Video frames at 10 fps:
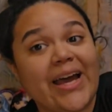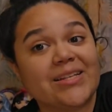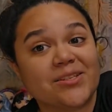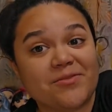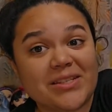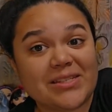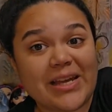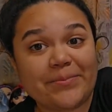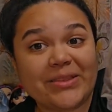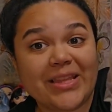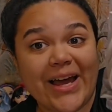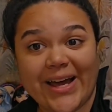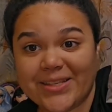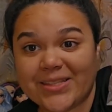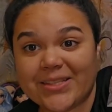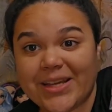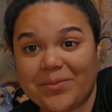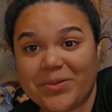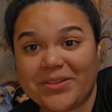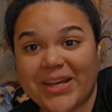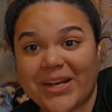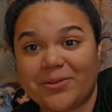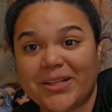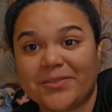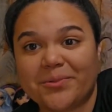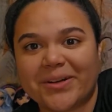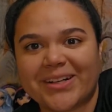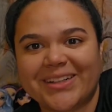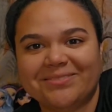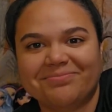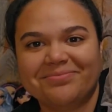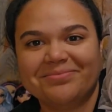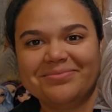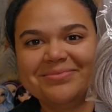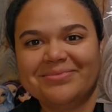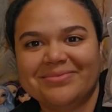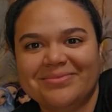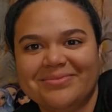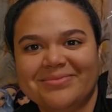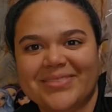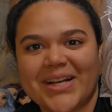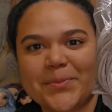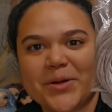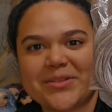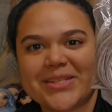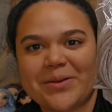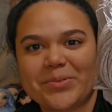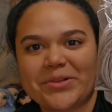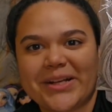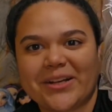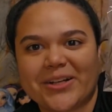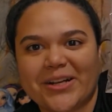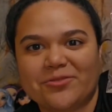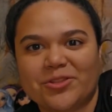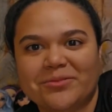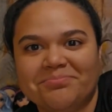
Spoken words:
as of this time, last sampler that I will ever work on. I'm all samplered out after.